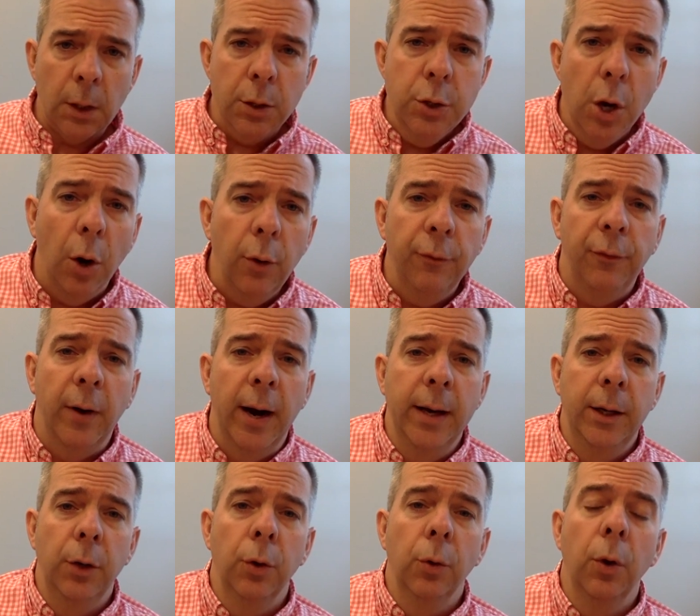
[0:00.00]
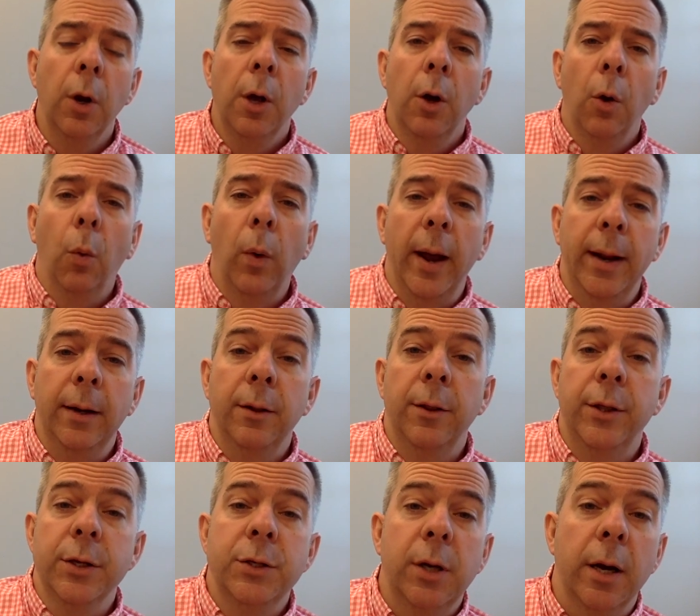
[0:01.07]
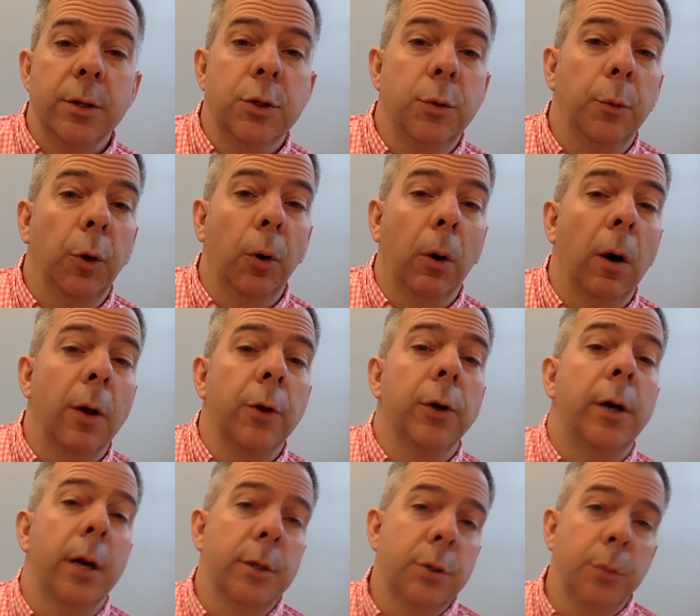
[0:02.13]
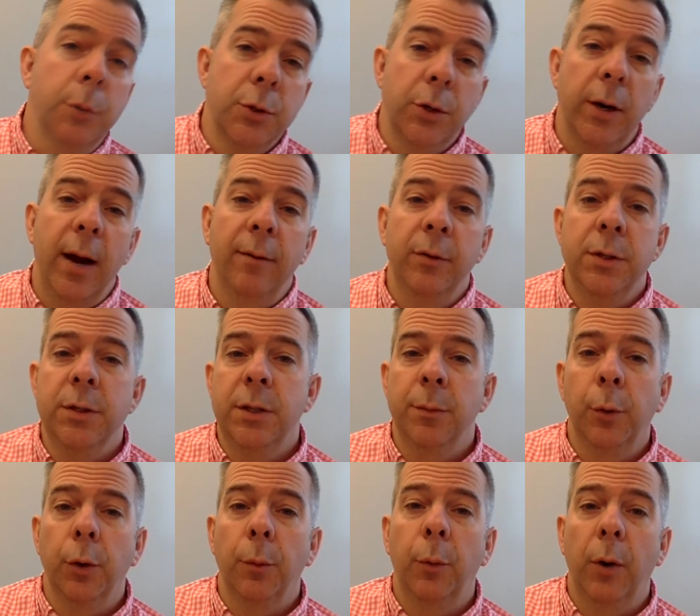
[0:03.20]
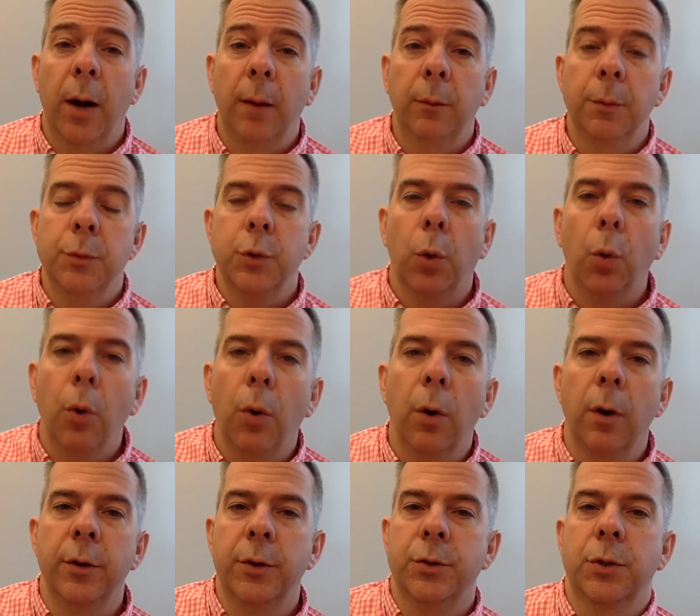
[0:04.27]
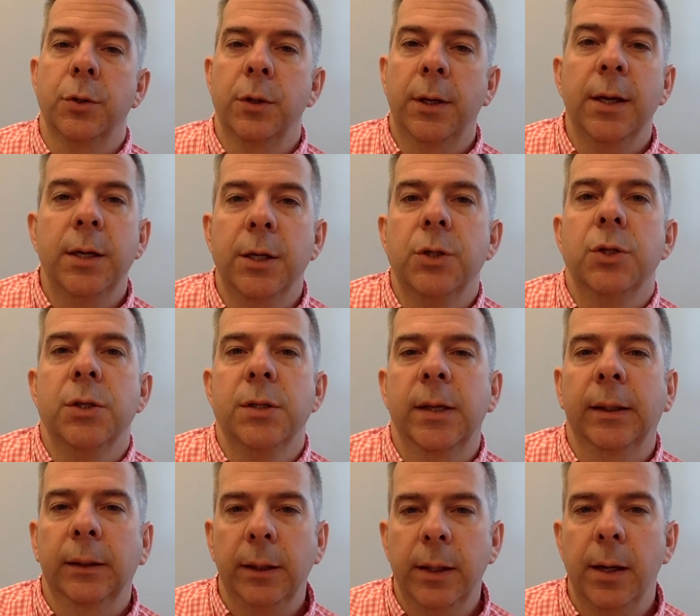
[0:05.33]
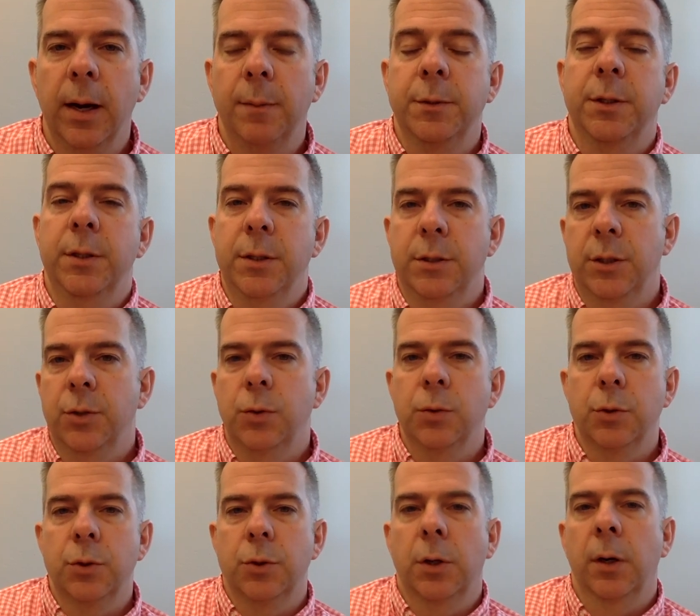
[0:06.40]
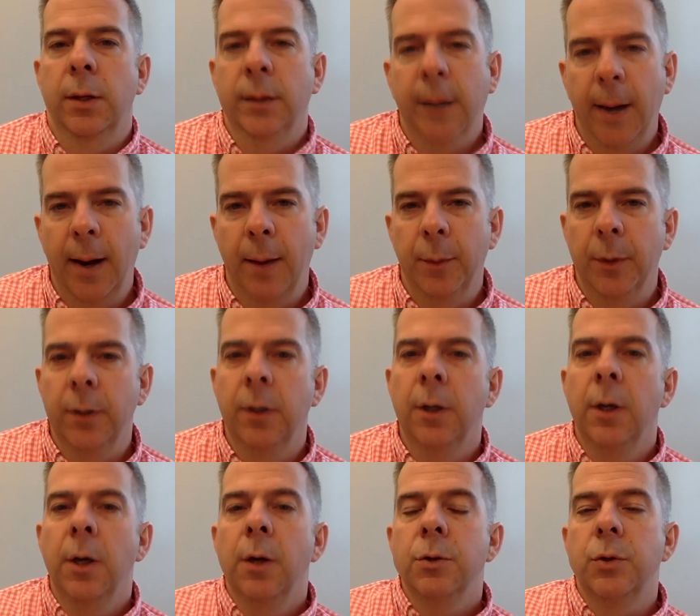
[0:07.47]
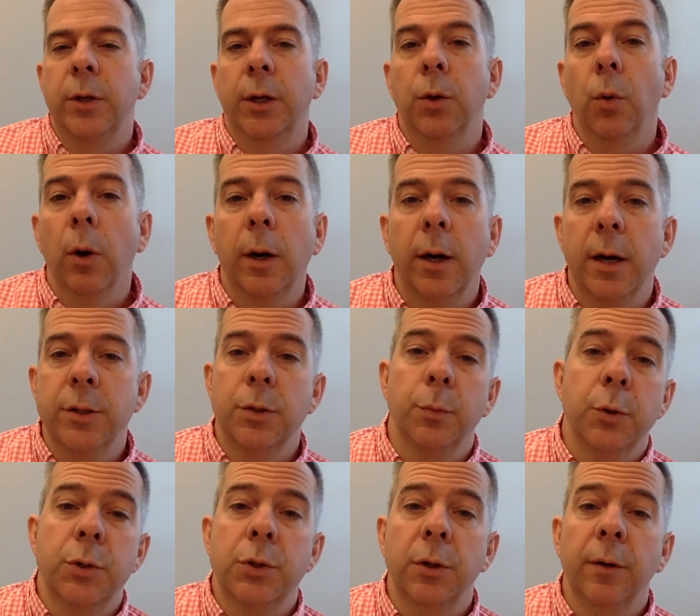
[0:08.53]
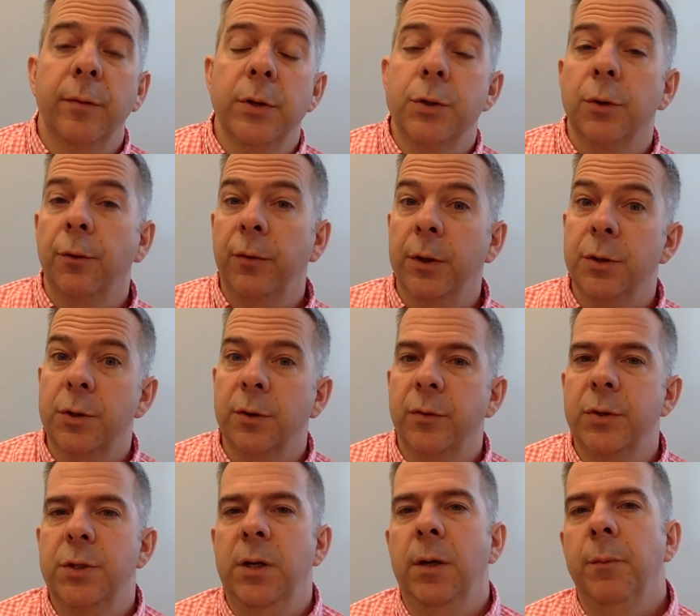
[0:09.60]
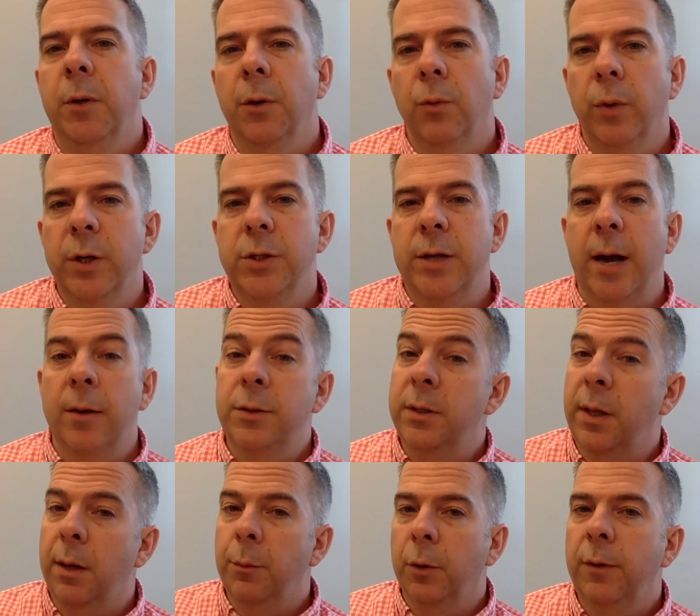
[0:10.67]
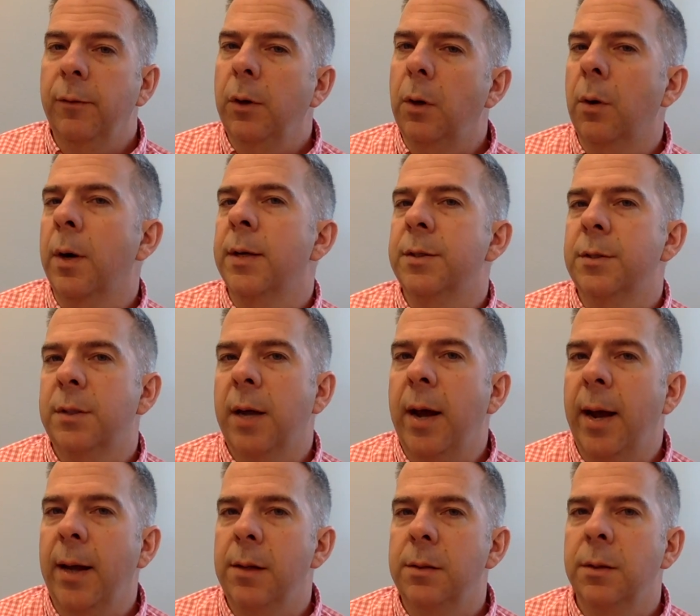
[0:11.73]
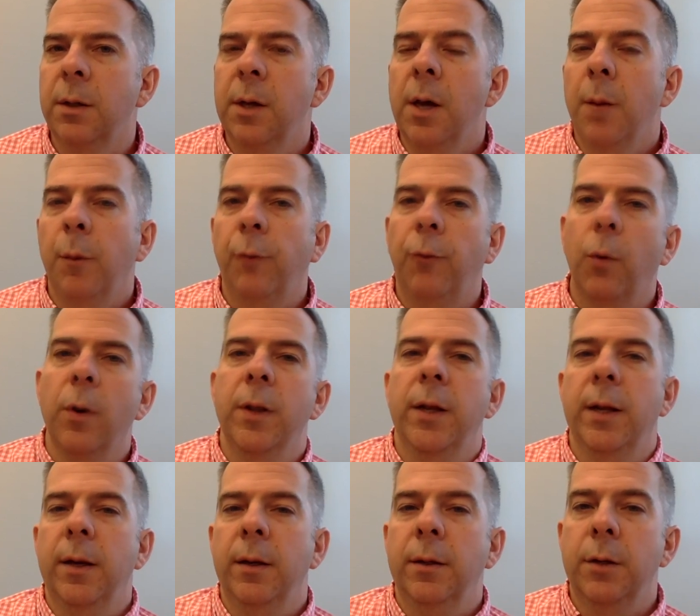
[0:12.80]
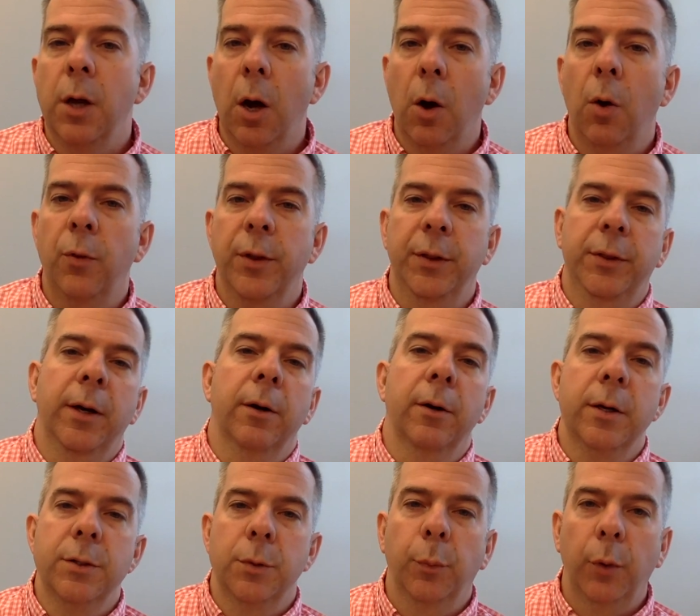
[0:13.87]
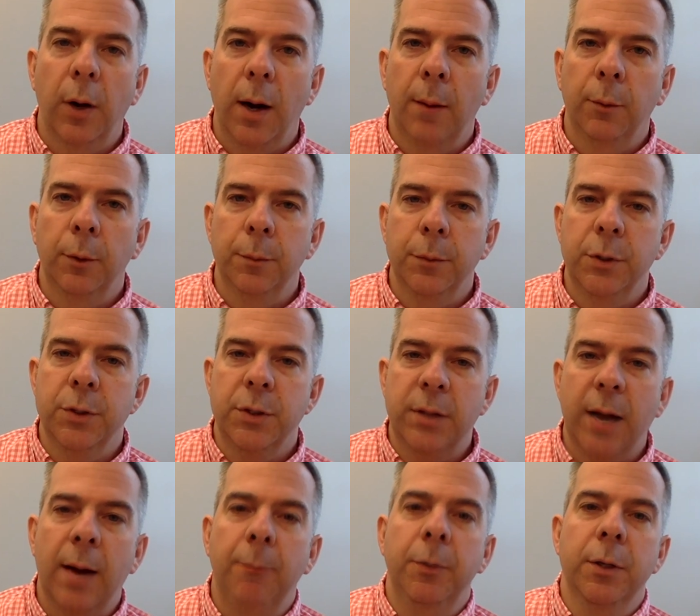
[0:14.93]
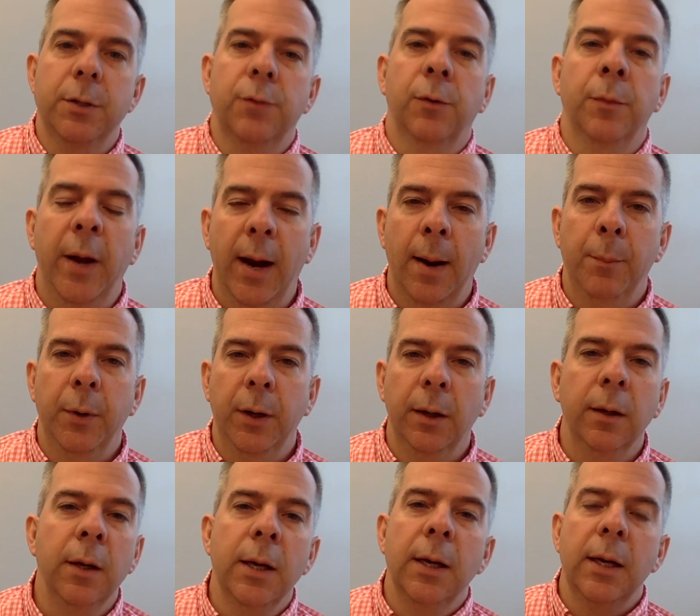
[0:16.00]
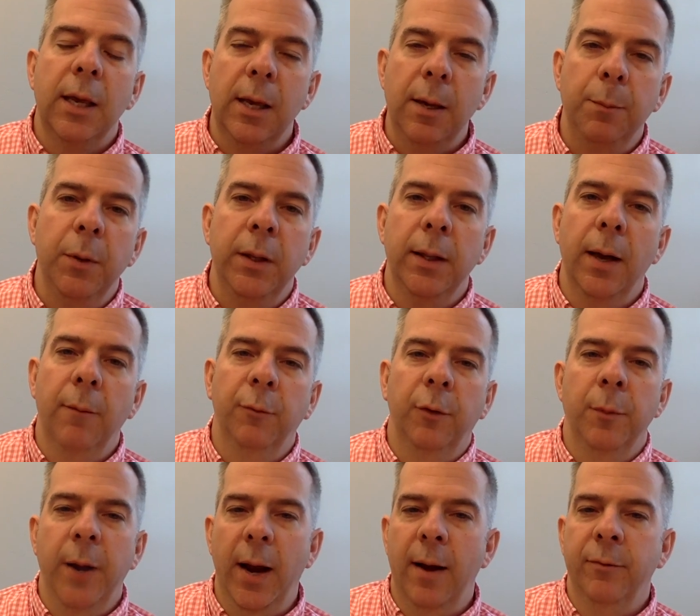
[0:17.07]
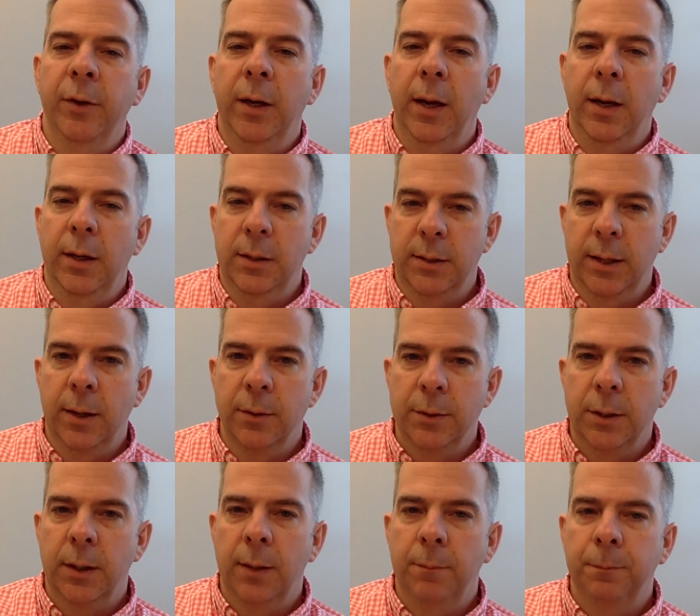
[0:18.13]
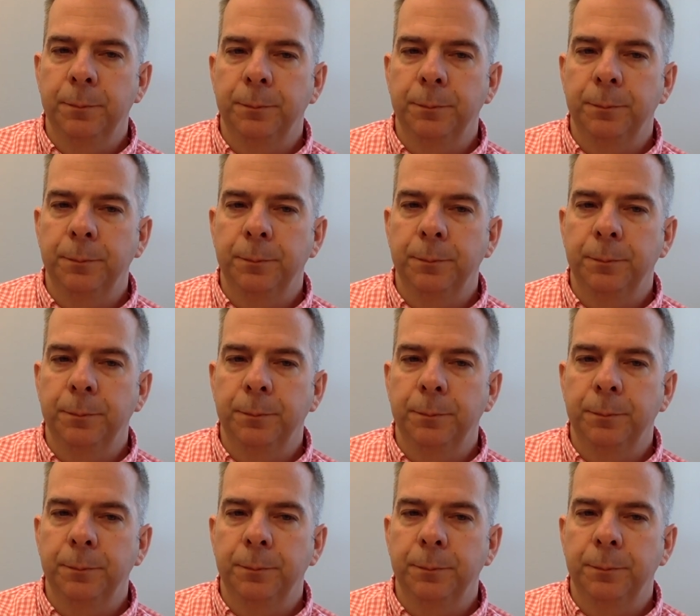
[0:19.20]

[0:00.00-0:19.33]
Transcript: notify you when this customer or other customers are having similar problems or the certain conditions that lead up to these issues are starting to happen, so that your customer service or field service team can reach out to them or even go on site before they know that there is a problem to stop this from happening, keeping them from having any downtime.